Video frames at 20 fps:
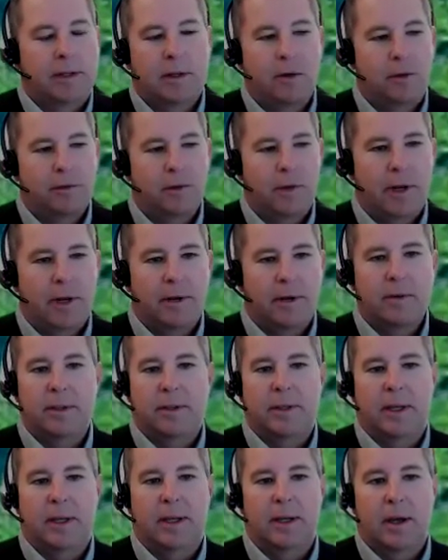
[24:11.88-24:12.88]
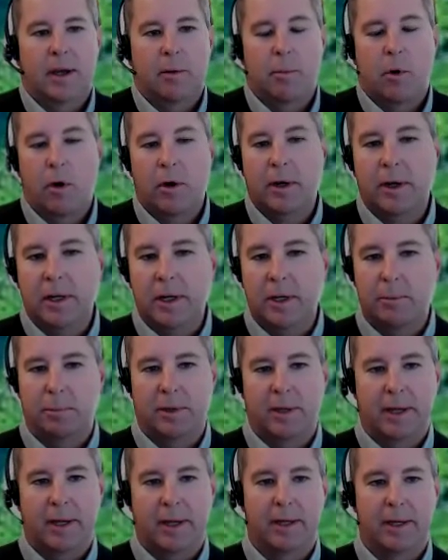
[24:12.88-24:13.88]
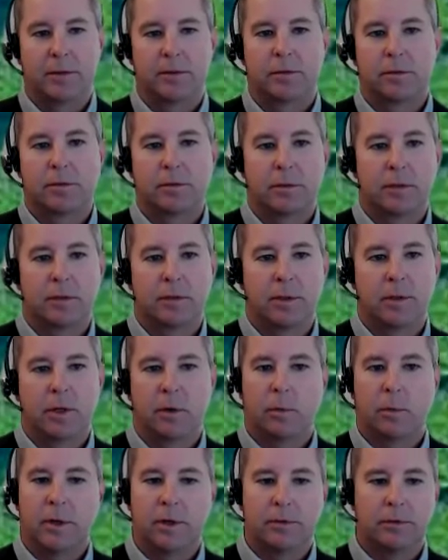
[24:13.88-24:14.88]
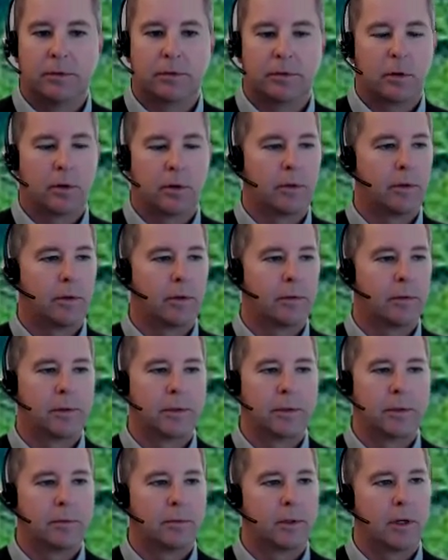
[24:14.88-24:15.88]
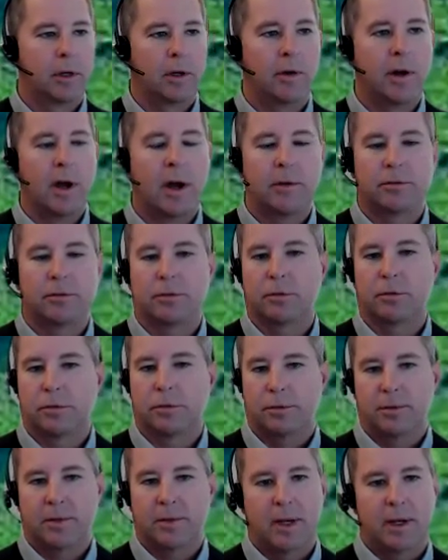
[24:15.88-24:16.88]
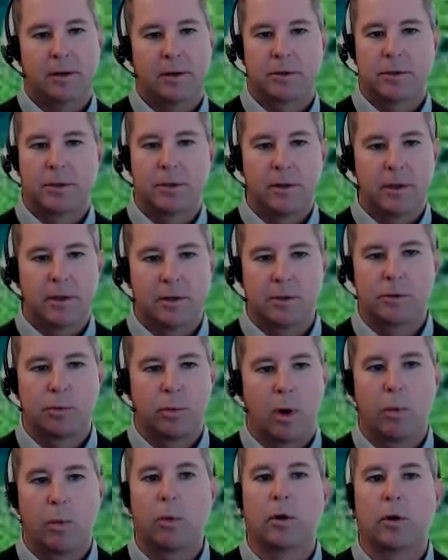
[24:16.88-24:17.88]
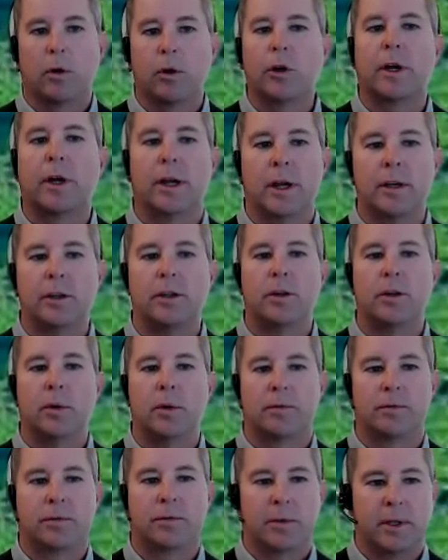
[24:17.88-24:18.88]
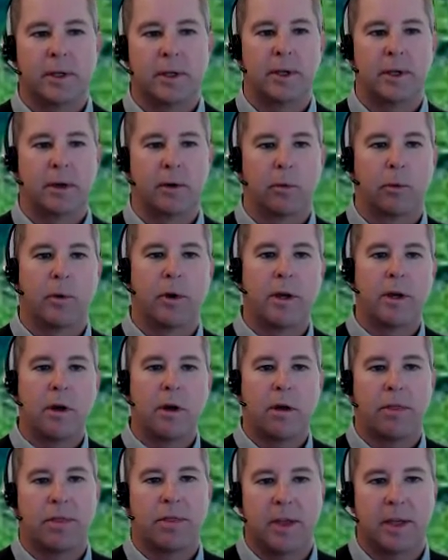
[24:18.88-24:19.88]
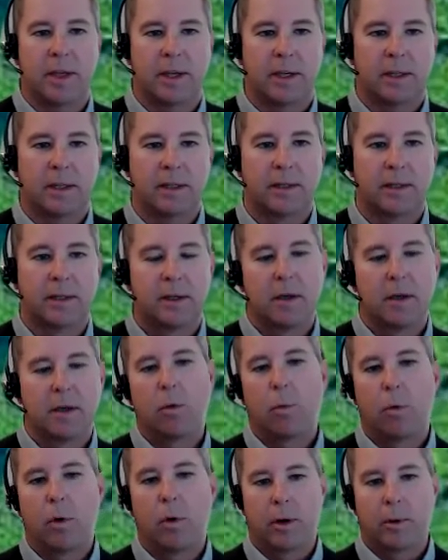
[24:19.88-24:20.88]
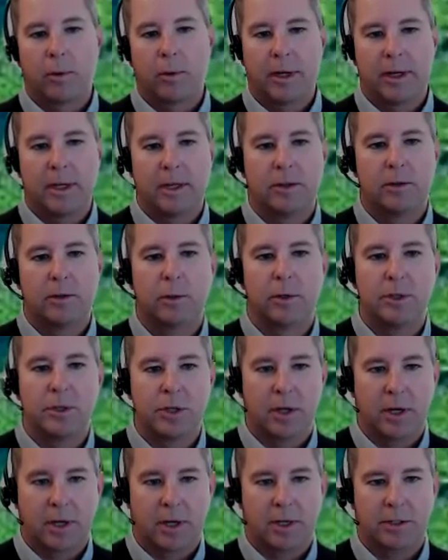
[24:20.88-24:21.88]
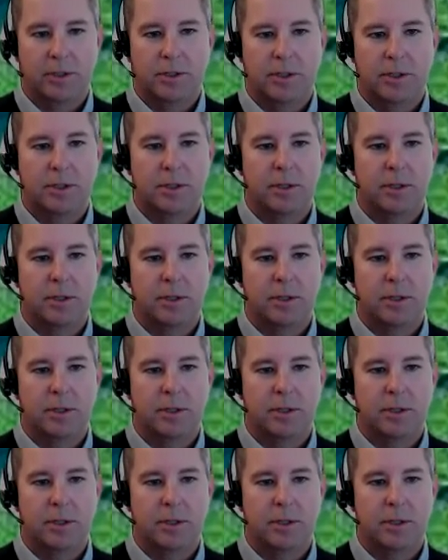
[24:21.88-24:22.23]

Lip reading: goes on everything. Our marketing plans, we circle the loan officers and say, here's what we're looking at doing for the year. What do y'all think? Where do we need to adjust?